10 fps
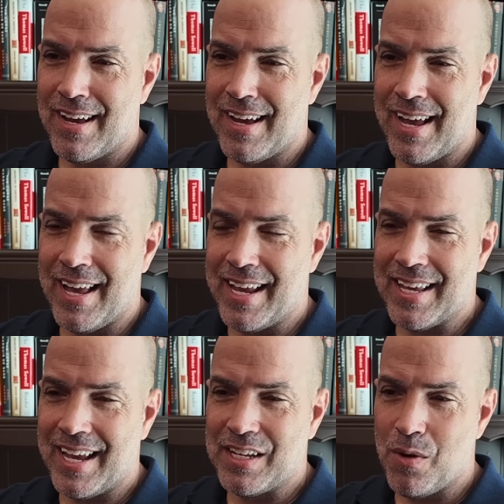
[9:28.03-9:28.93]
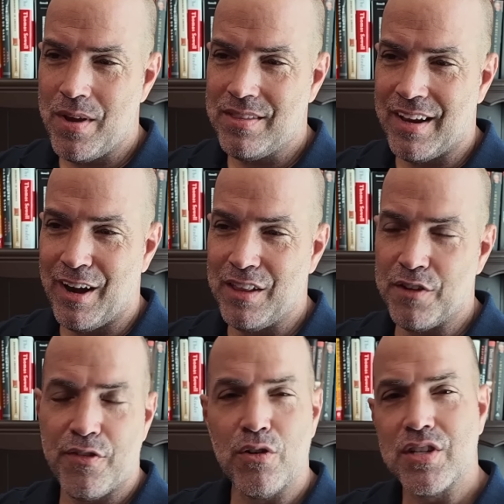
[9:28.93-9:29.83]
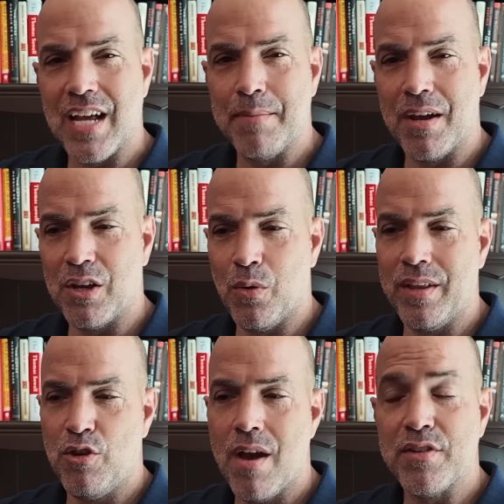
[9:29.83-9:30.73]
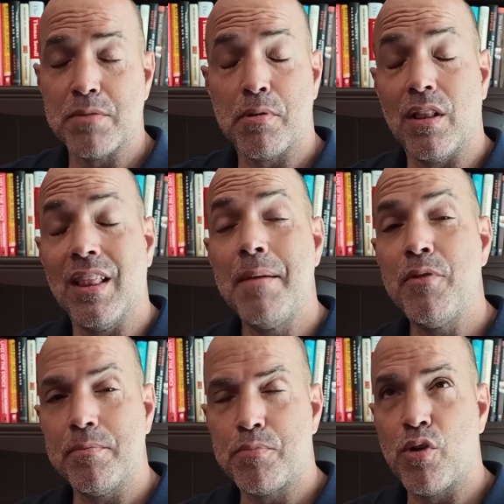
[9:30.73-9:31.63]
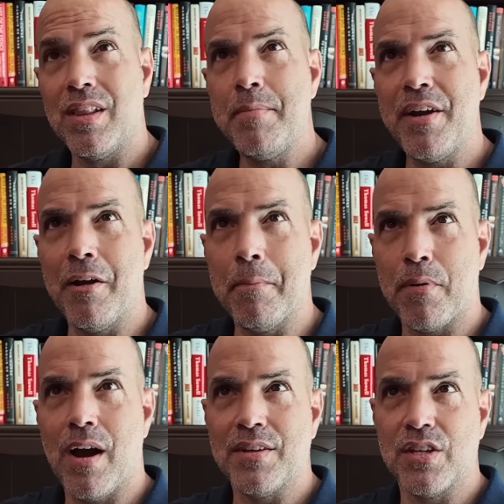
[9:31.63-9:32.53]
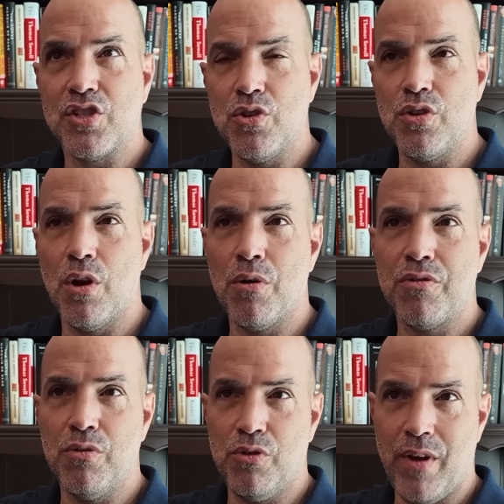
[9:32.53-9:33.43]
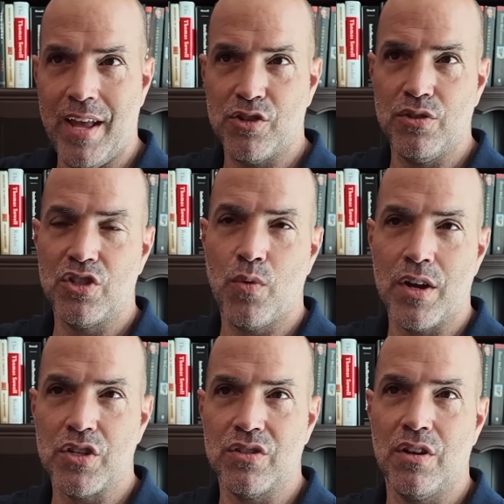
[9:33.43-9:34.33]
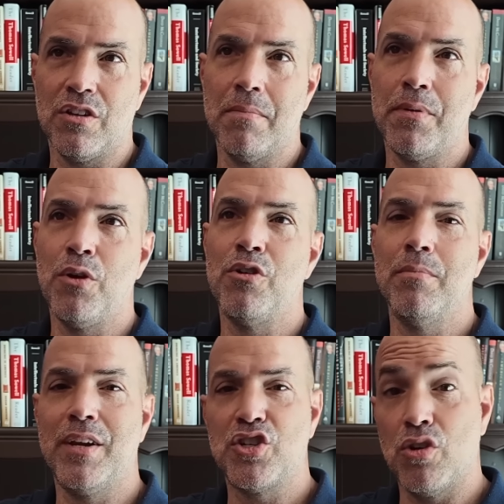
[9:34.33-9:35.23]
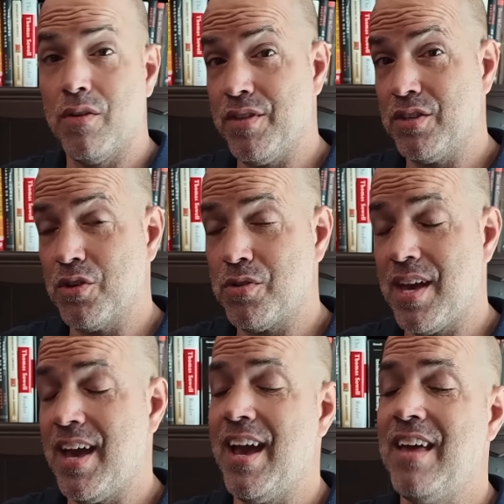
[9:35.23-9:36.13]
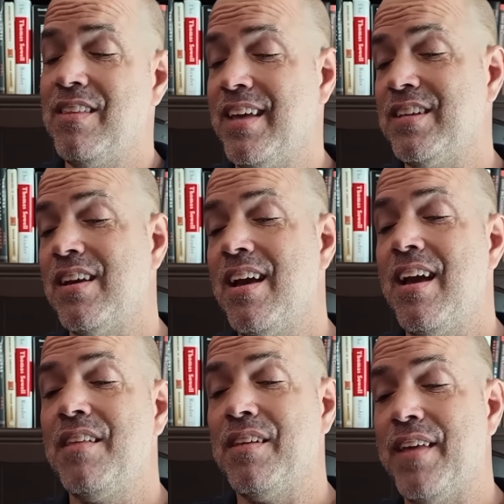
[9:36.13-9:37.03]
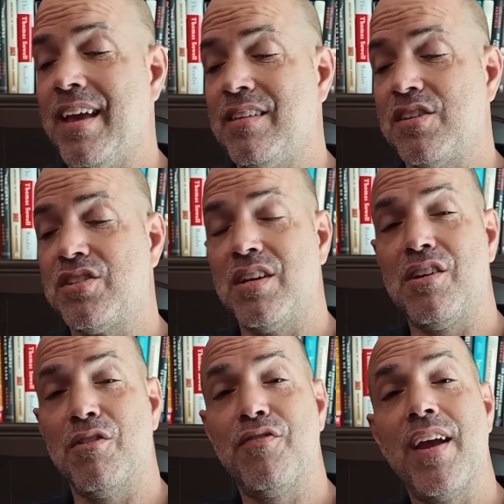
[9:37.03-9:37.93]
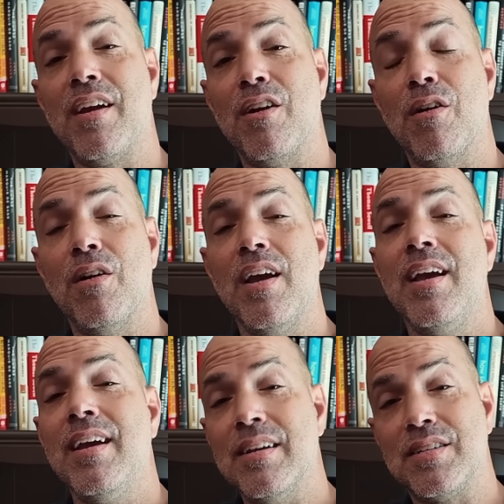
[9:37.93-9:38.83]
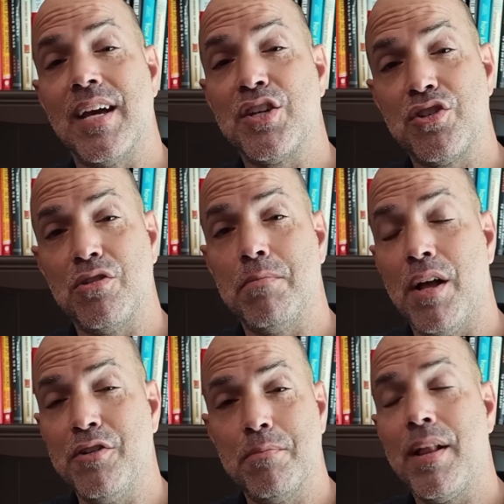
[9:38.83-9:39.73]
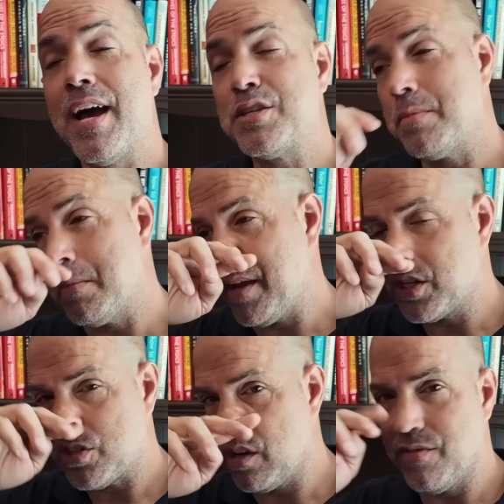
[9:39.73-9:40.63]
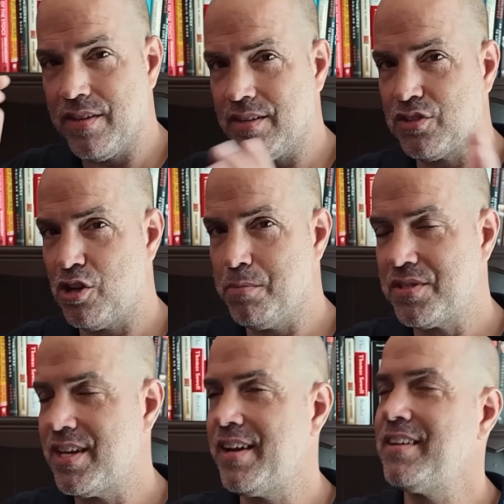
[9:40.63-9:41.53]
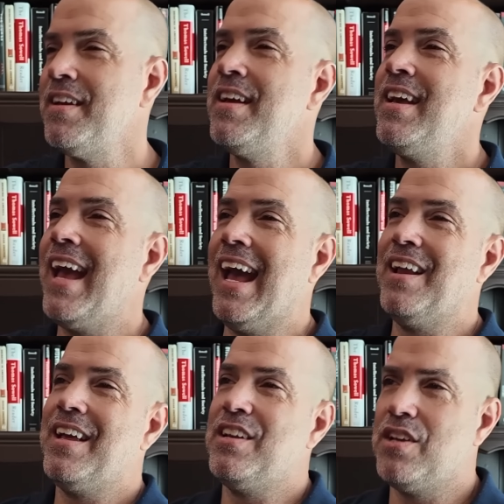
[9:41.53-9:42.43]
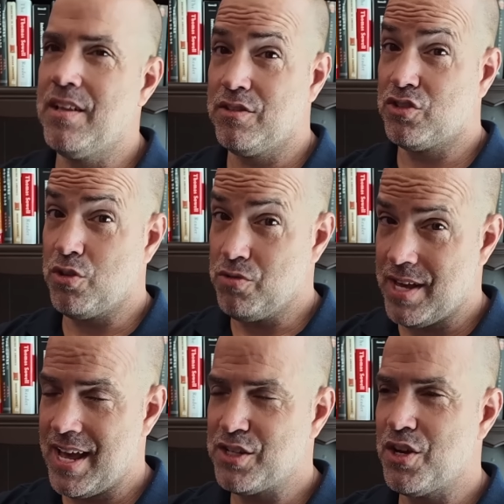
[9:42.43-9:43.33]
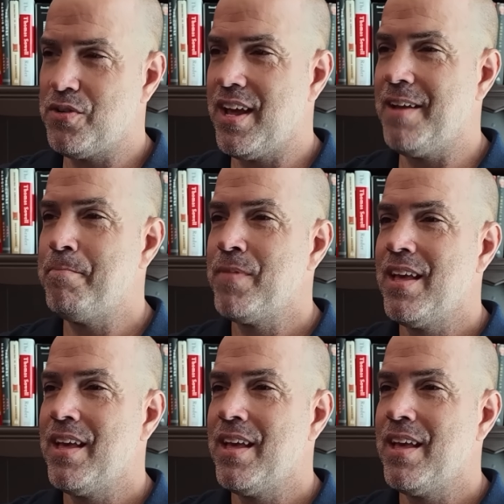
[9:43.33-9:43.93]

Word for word: I, I, I, go in there, and the first time I go in, you have this prelim- preliminary process that you go through. You answer these questions on a computer to make sure everything's okay. Then they then they stick your finger and test your blood and your plasma to make sure everything's copacetic, and, and, and so you can donate.